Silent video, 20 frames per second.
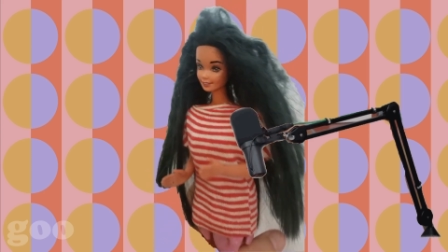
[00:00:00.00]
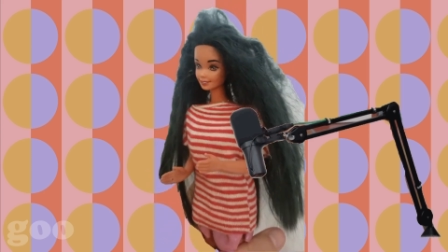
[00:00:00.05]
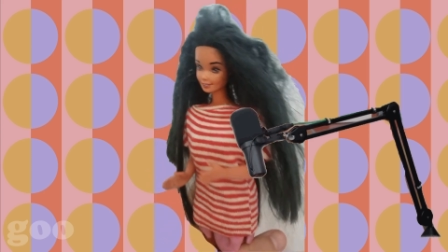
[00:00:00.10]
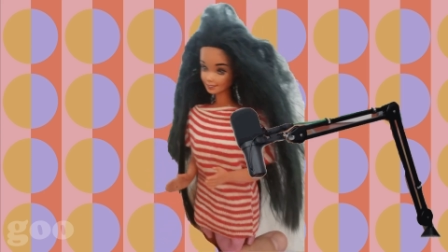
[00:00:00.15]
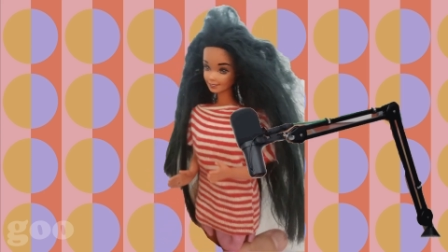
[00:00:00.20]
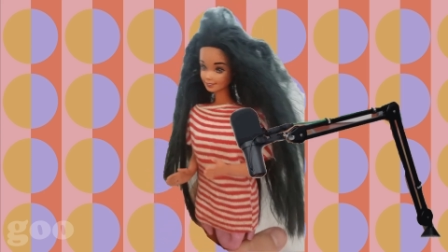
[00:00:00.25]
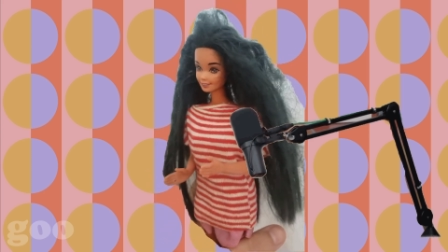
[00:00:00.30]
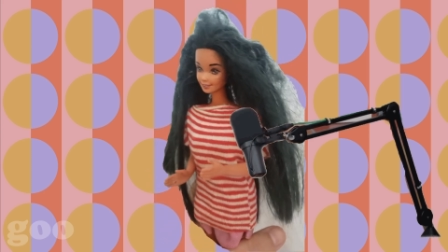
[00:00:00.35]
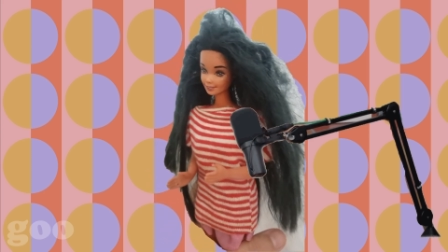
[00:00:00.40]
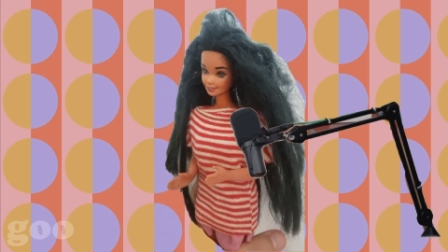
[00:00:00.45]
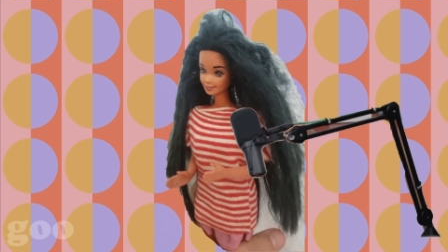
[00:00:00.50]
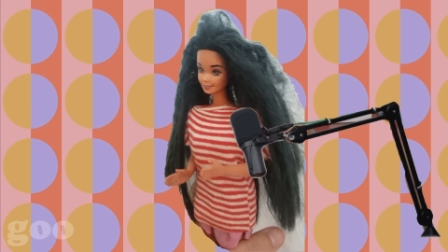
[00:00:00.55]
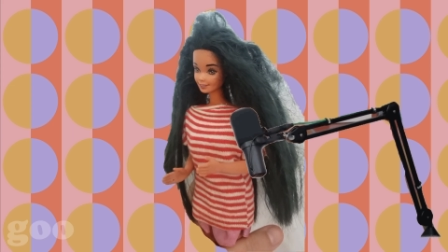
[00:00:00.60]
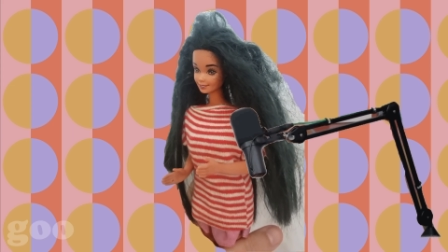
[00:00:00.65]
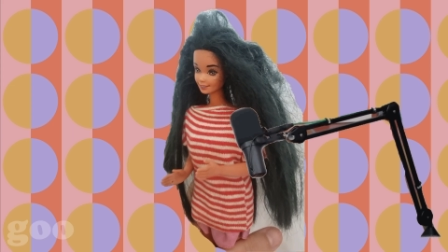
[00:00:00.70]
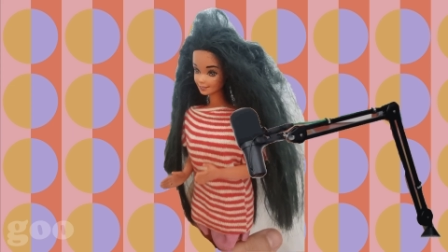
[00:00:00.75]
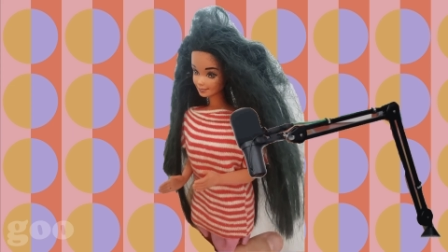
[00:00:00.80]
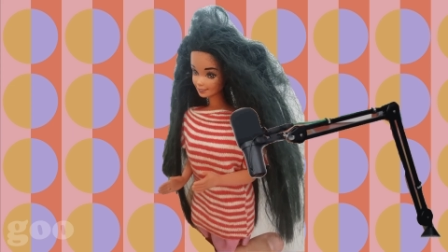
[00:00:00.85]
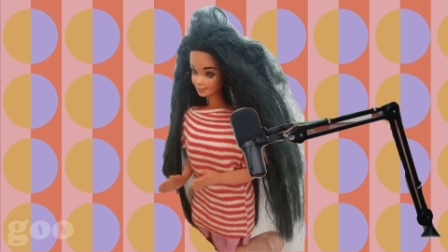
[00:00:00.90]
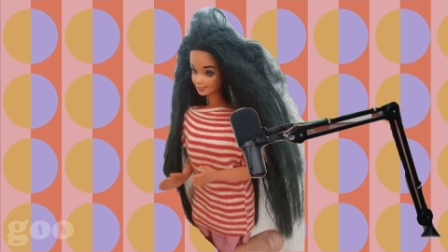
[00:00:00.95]
I wonder
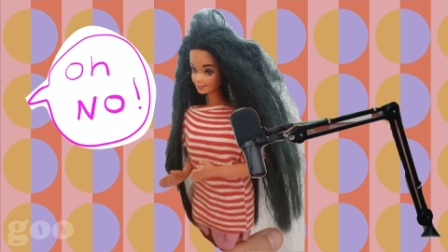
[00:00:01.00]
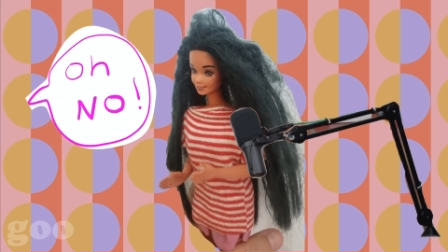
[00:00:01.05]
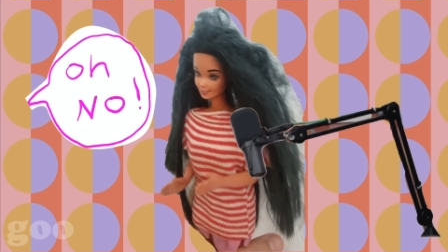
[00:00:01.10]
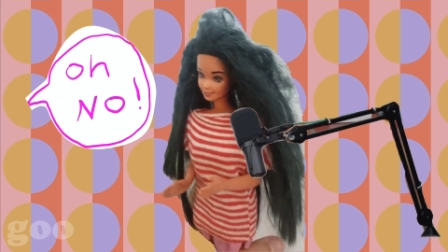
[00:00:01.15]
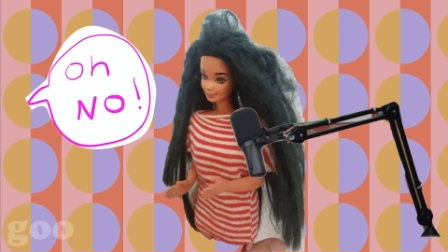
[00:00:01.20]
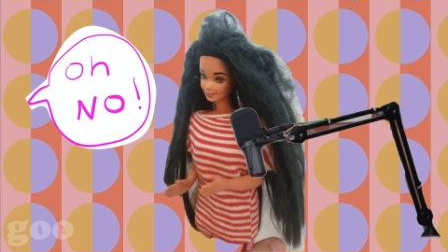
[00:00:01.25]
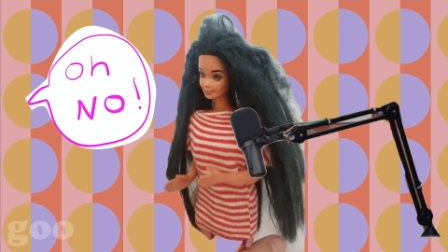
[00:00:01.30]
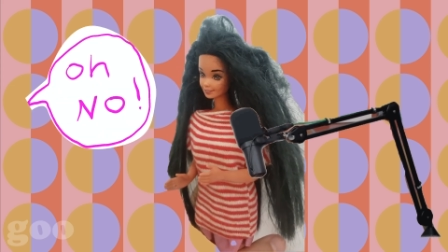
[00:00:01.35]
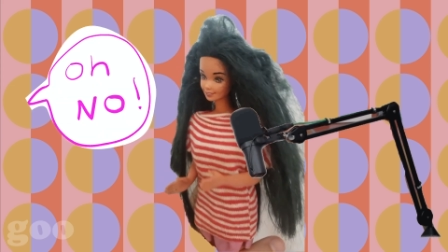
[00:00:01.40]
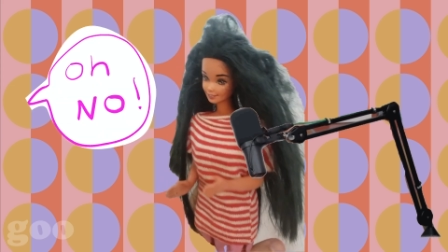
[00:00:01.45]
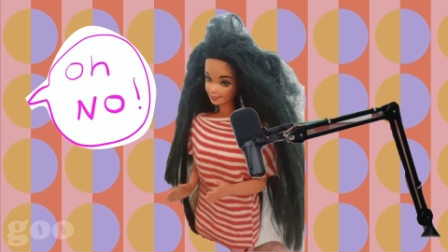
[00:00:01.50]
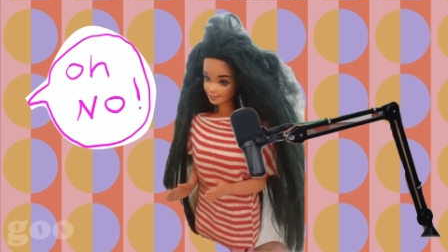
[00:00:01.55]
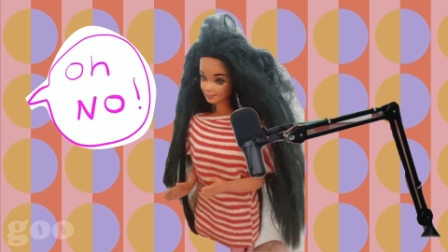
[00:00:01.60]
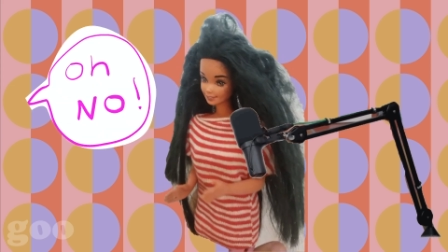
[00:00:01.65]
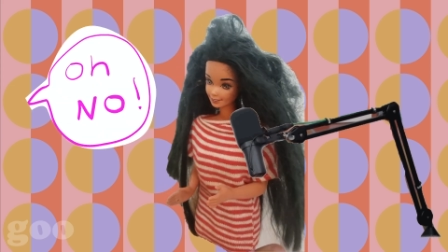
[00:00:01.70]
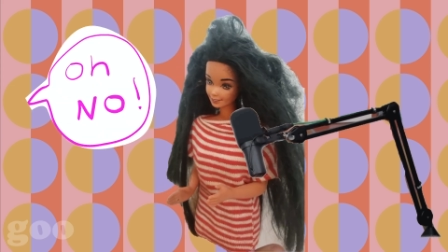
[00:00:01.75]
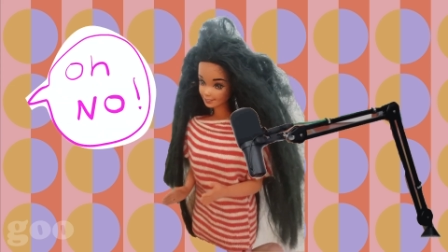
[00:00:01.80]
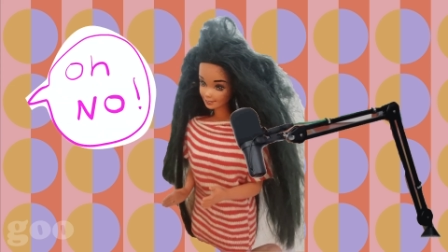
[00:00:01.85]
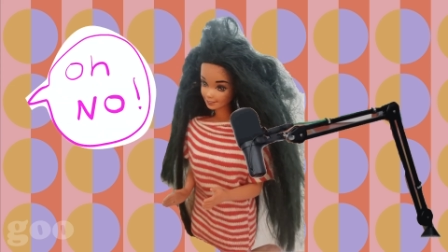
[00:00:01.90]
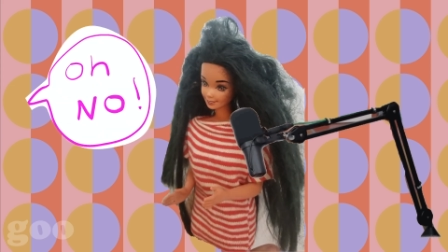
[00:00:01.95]
if we would
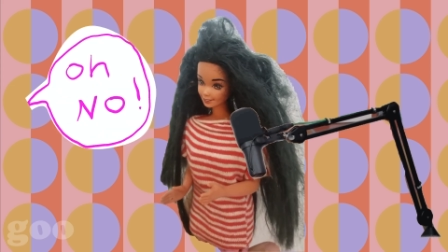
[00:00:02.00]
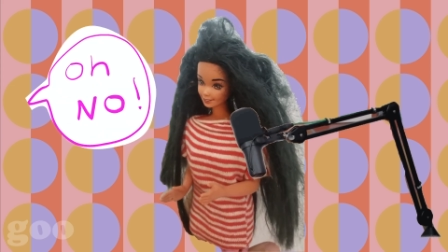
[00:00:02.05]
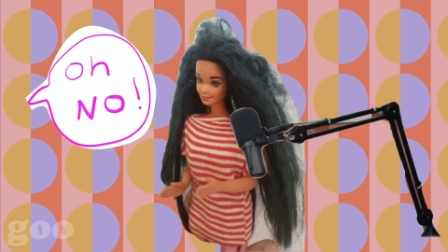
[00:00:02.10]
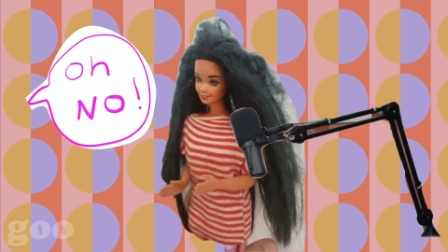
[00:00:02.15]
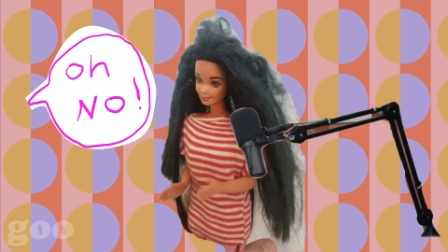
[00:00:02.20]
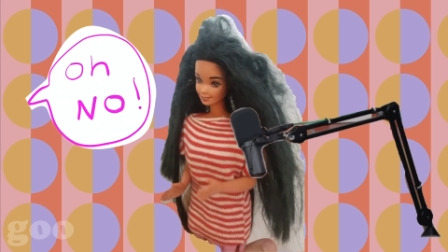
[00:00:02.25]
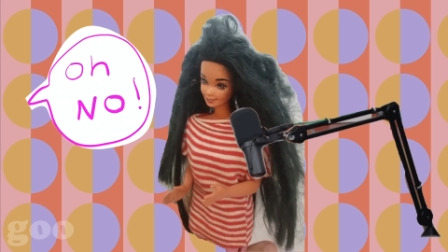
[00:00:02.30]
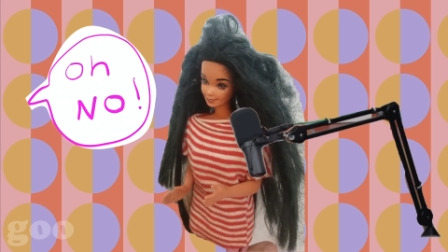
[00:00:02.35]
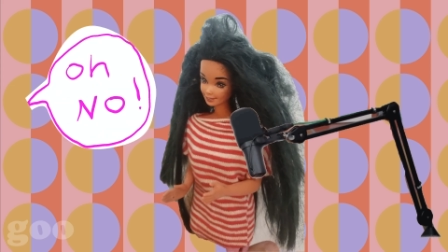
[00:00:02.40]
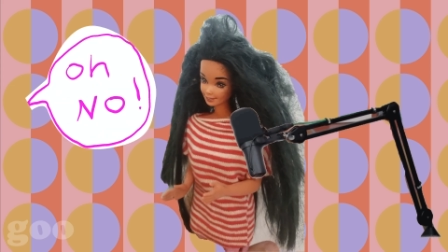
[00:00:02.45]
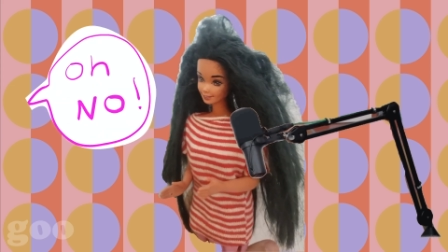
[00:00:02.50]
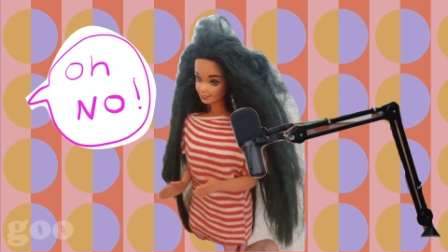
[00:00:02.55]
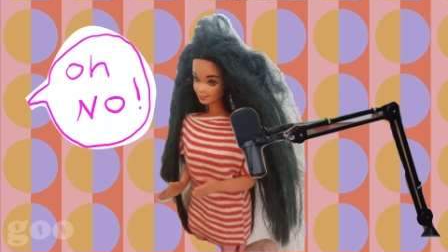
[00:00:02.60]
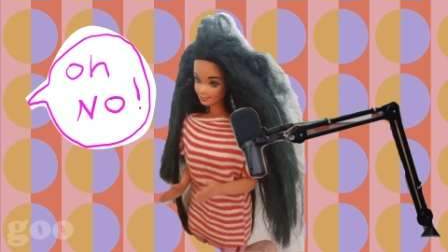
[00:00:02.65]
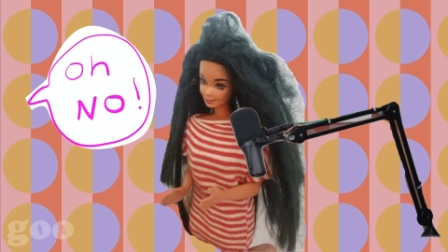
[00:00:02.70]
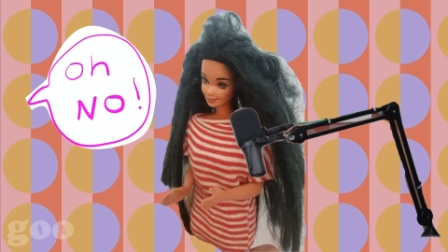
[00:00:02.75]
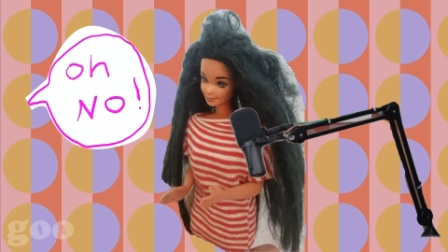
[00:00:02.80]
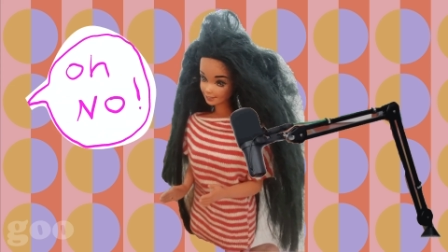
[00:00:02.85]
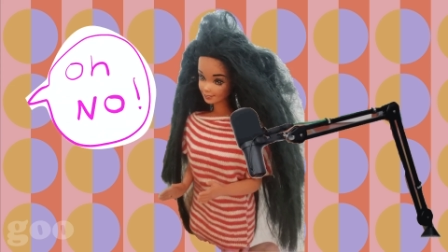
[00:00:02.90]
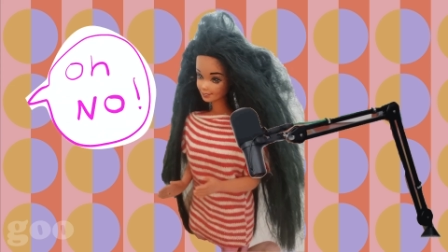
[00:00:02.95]
have control of what we were
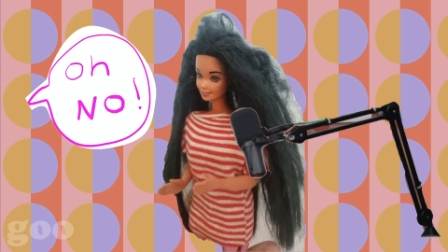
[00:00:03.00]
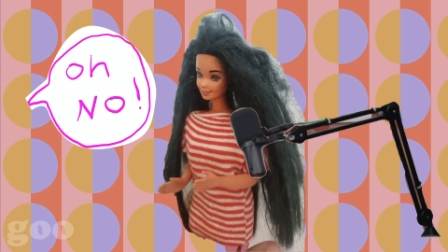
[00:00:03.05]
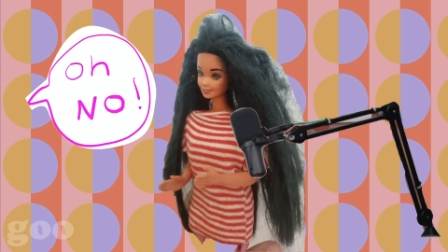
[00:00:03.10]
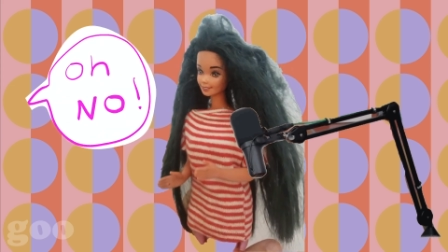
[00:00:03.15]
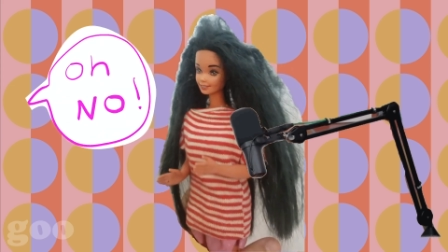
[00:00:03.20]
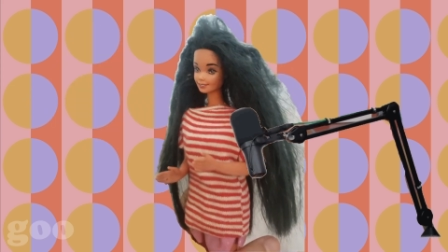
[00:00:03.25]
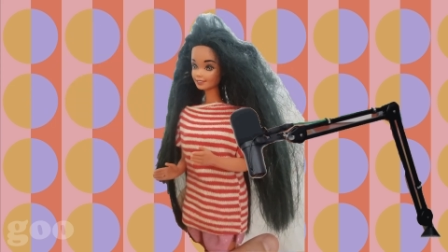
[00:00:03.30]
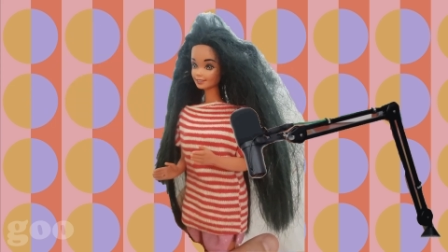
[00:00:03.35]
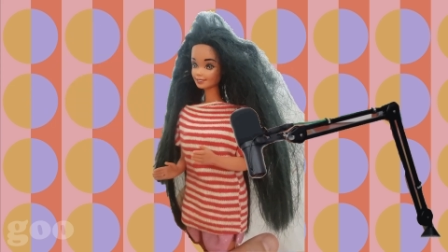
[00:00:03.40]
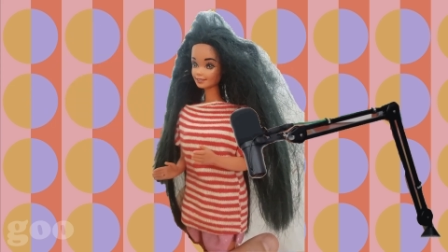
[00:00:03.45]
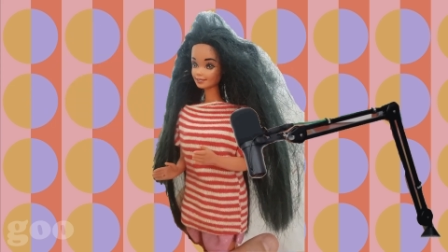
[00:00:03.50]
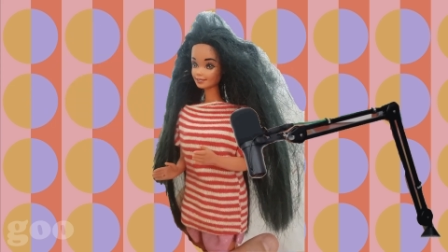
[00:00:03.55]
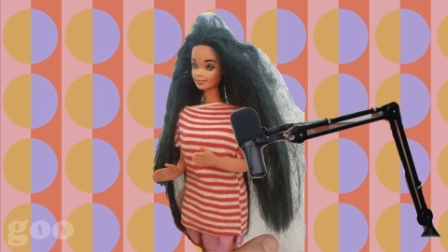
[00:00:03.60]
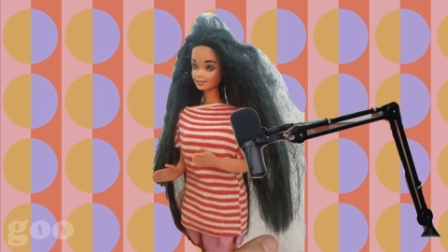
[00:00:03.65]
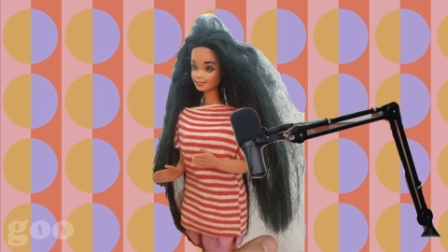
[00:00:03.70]
saying and what would actually